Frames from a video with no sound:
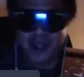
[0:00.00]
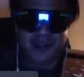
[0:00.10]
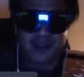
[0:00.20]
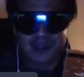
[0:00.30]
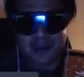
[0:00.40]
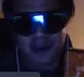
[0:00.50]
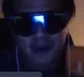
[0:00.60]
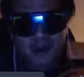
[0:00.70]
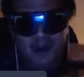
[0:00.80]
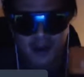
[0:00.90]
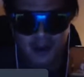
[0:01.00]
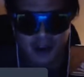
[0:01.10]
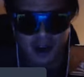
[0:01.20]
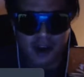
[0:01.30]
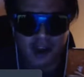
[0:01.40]
years ago,
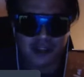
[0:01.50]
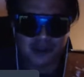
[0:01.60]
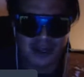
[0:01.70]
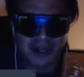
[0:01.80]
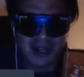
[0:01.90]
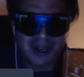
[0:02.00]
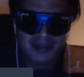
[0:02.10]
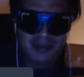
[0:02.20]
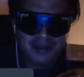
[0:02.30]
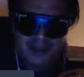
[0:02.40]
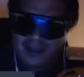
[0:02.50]
August 29th.